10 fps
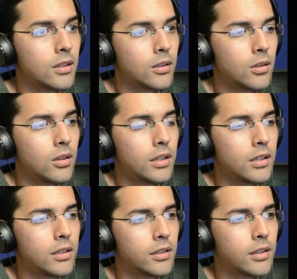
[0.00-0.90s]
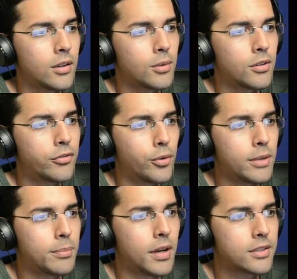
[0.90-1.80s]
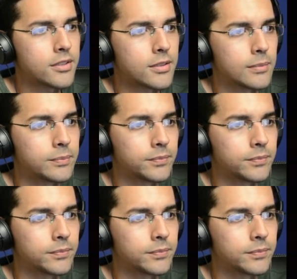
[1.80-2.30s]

little, like, around 40 bucks.